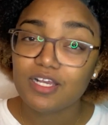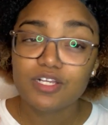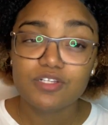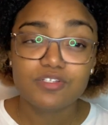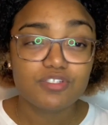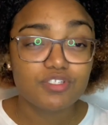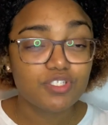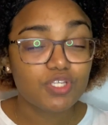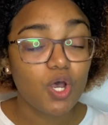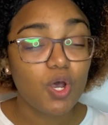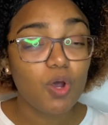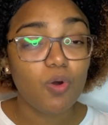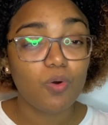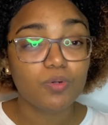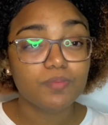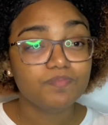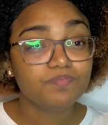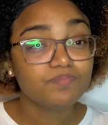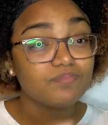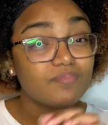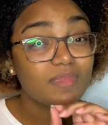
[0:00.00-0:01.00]

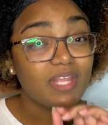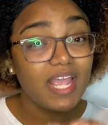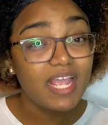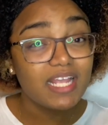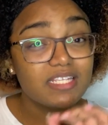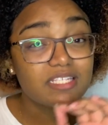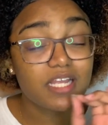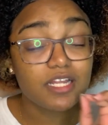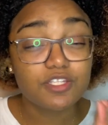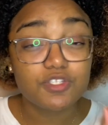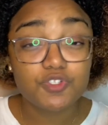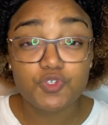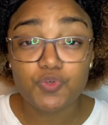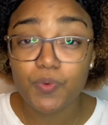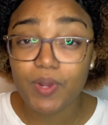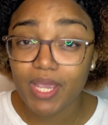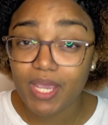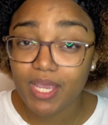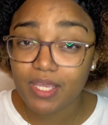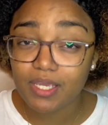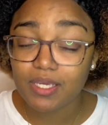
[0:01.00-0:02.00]
So it's a
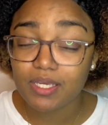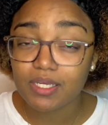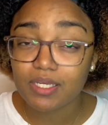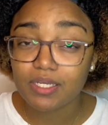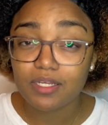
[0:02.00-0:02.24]
trick.